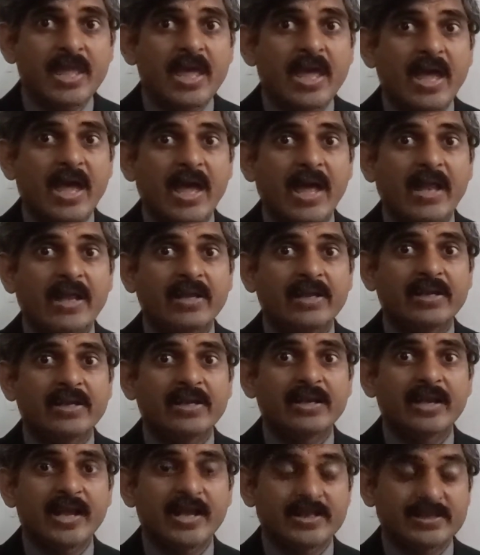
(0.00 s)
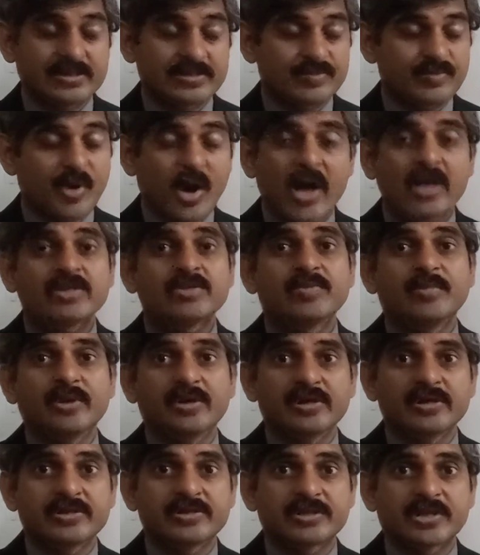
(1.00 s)
and it's
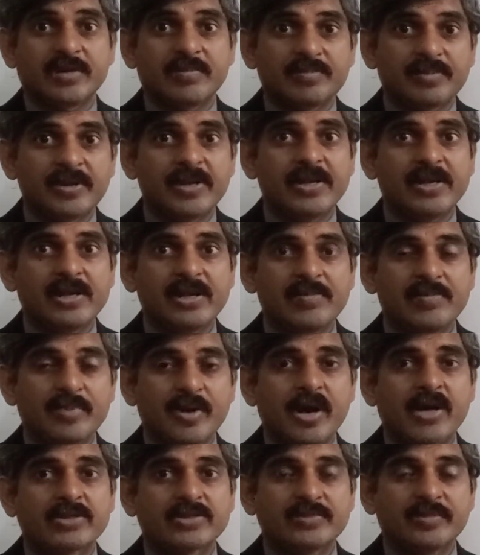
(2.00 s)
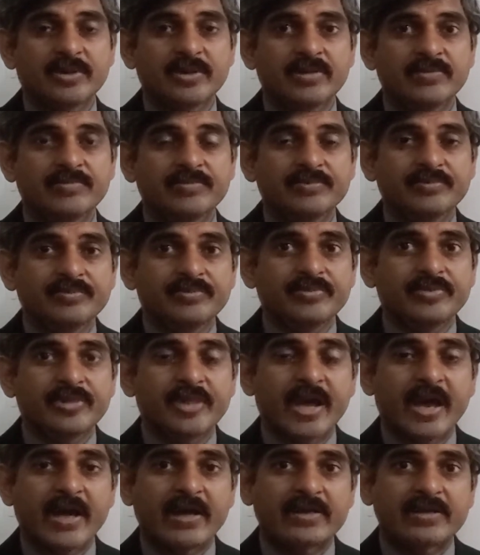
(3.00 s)
completely possible
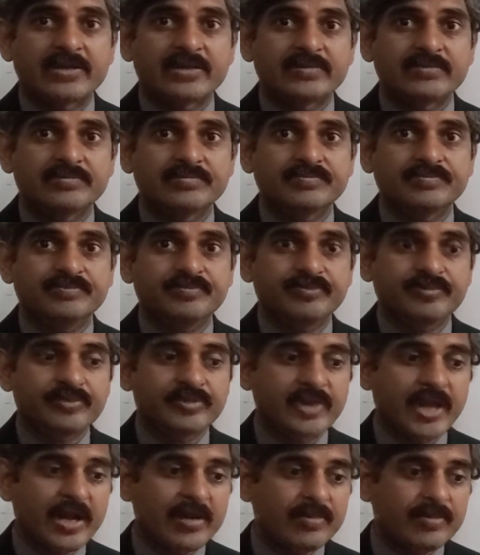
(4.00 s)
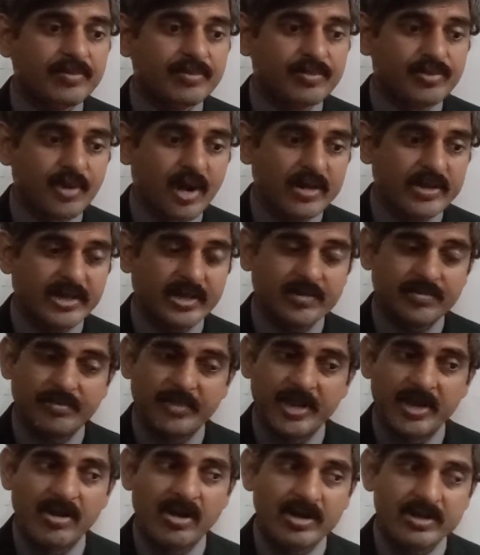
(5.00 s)
that that project
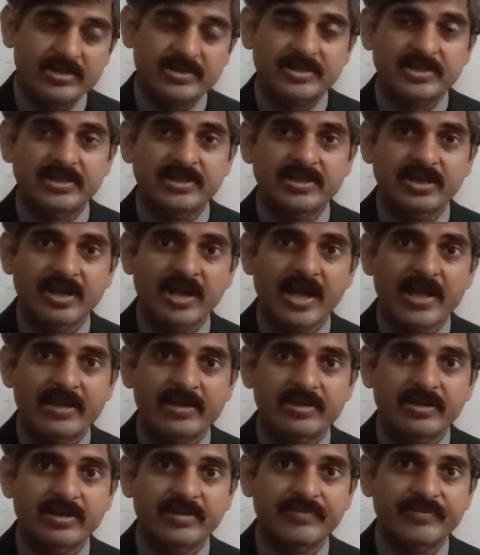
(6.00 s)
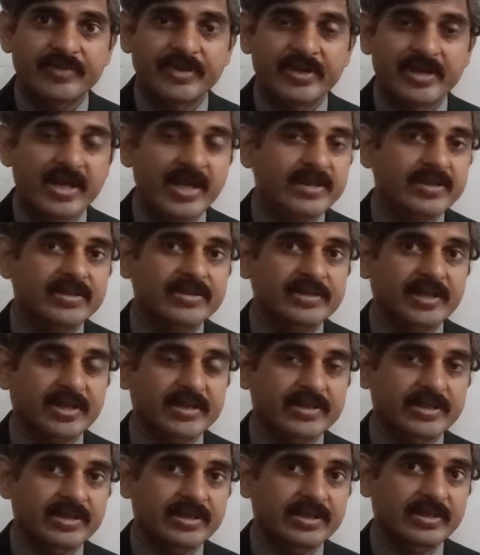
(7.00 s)
may not see the light of the day as a
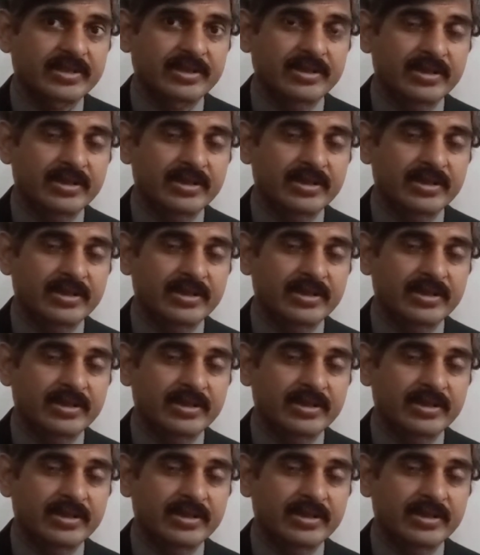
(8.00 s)
success.